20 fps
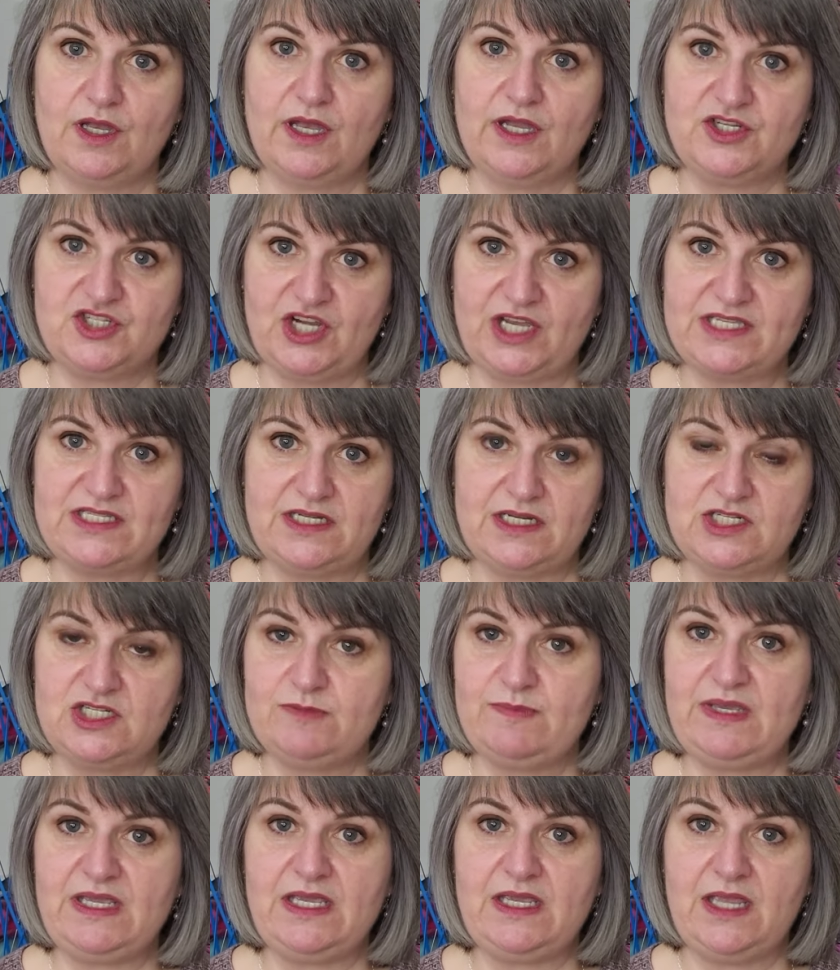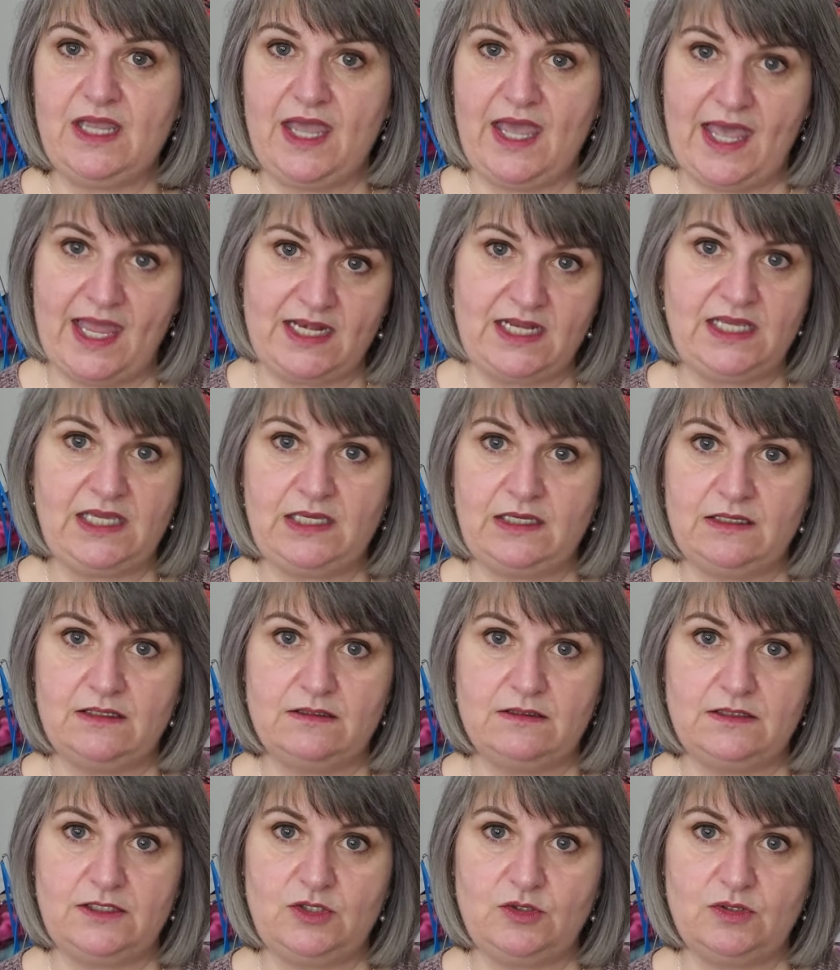adjust it to be any,
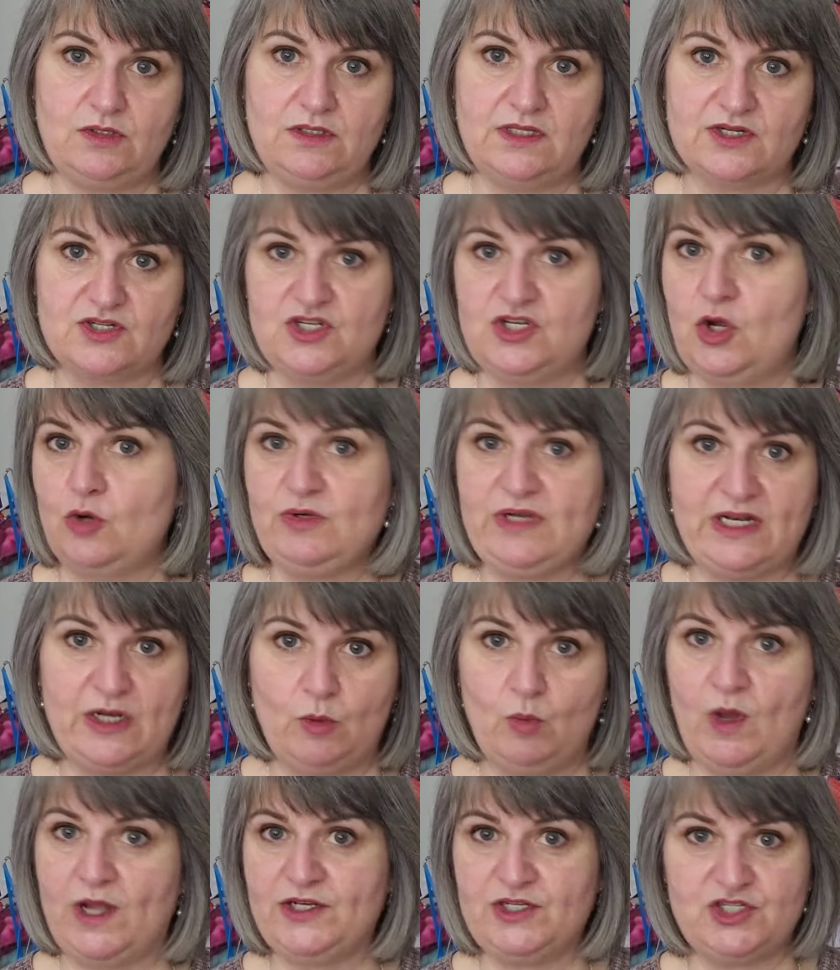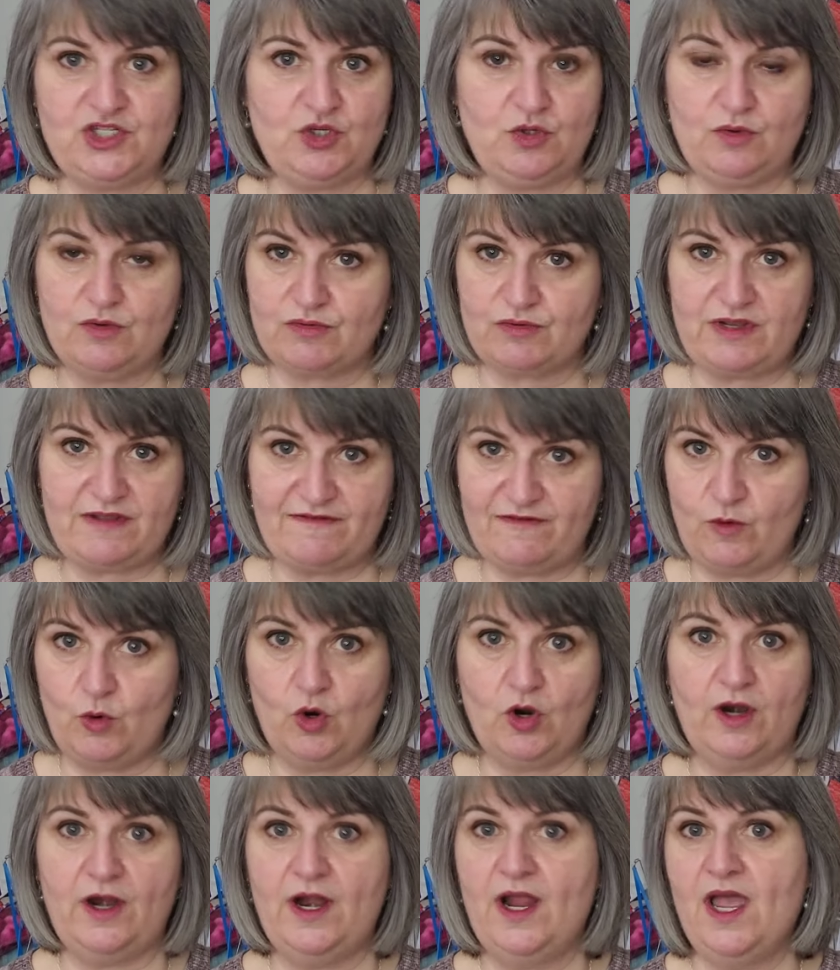you, there's no needle one, two, three,
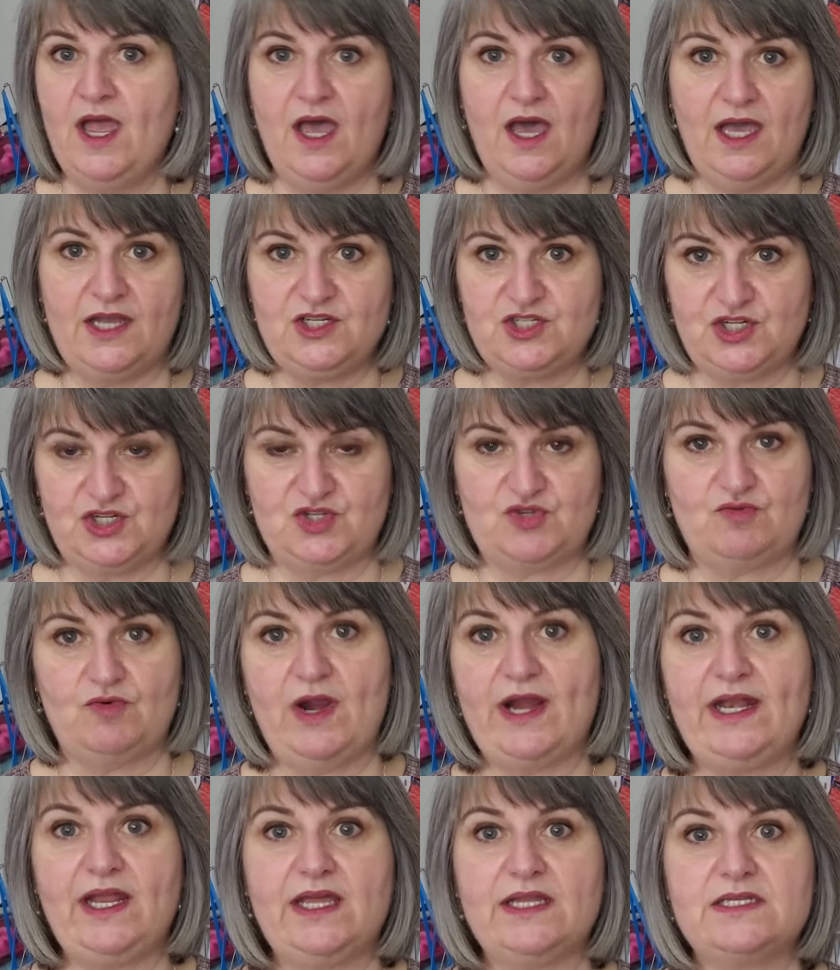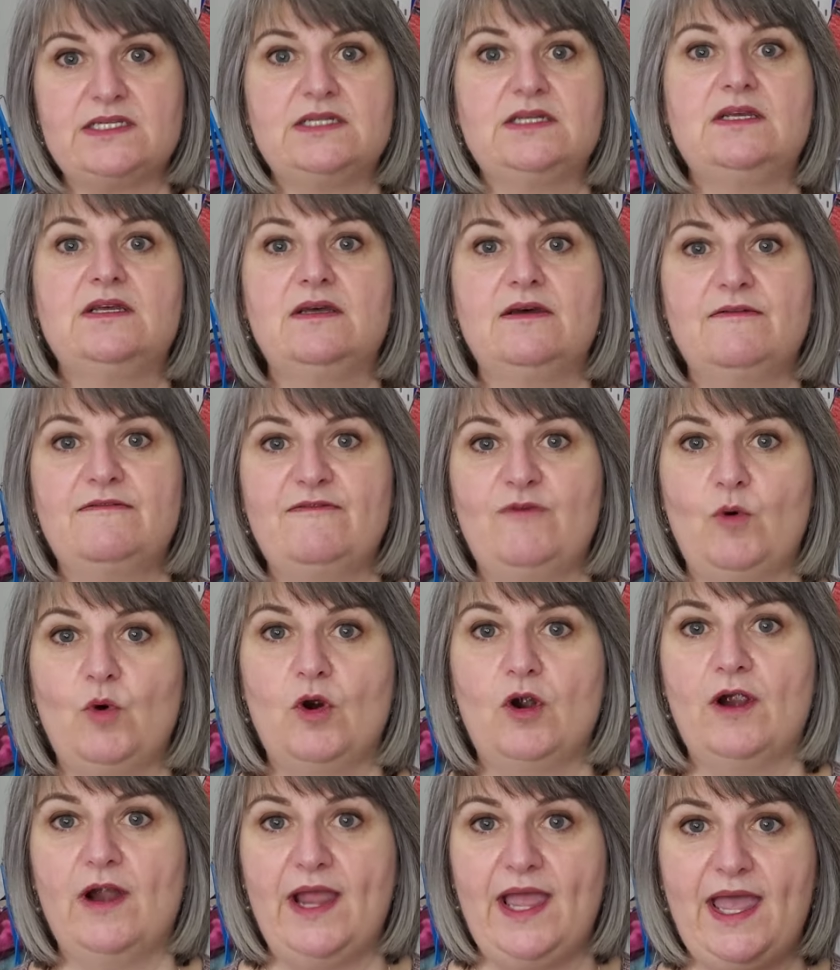four. I just write it
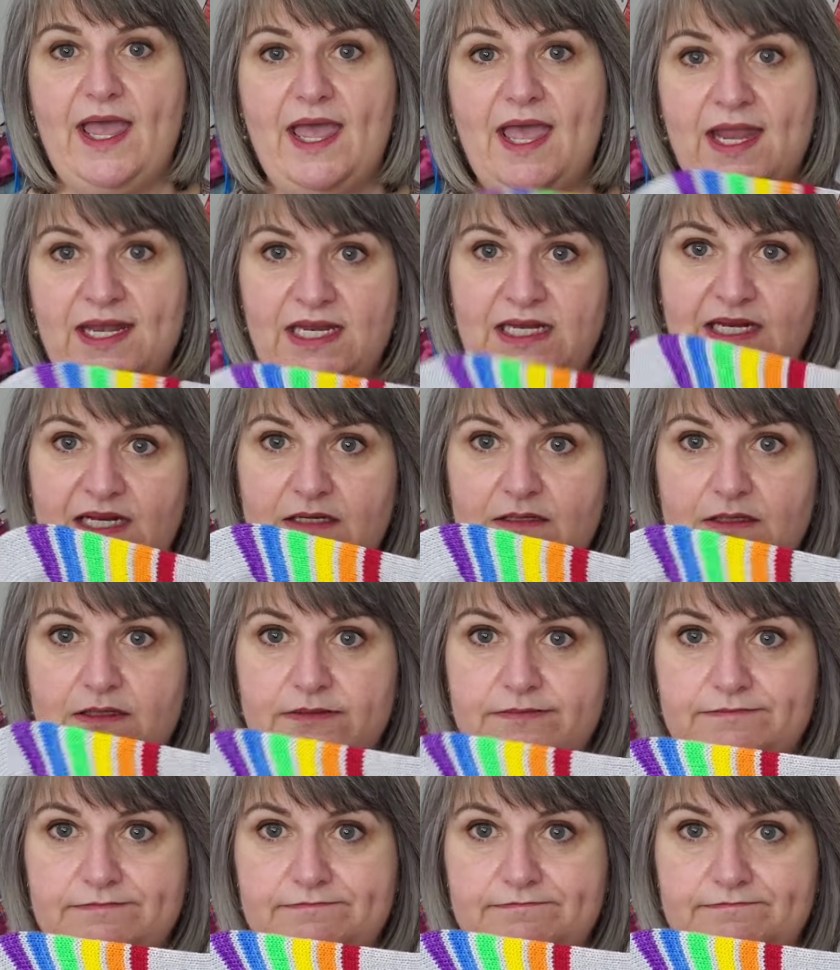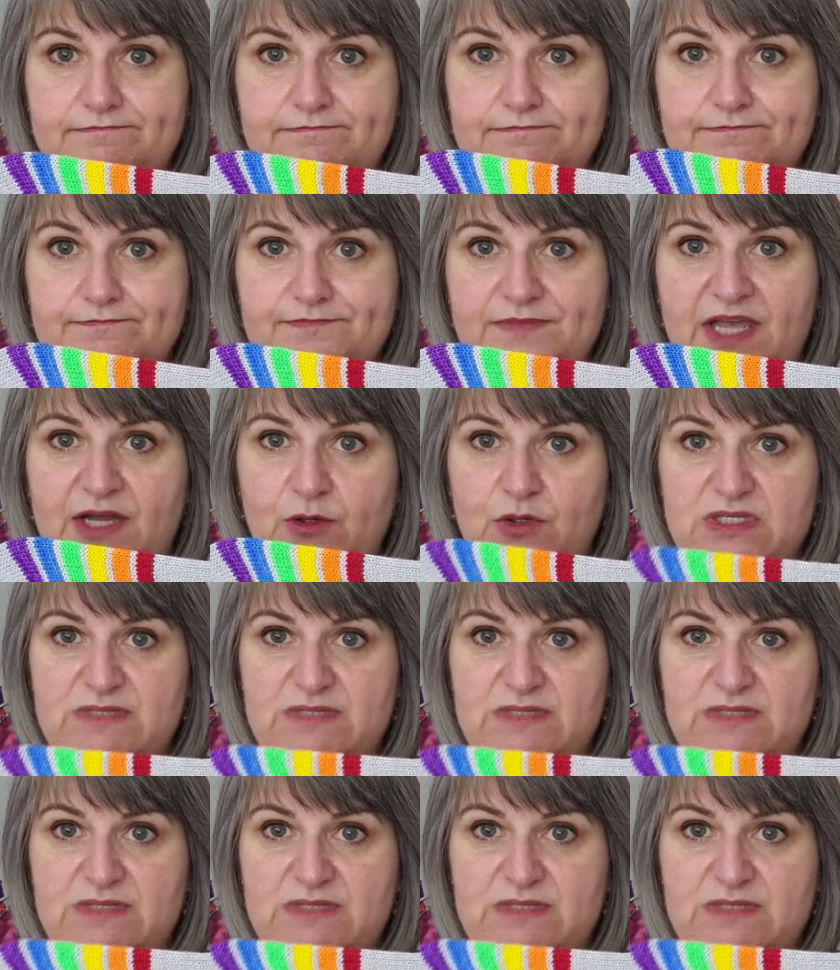for any needle. I don't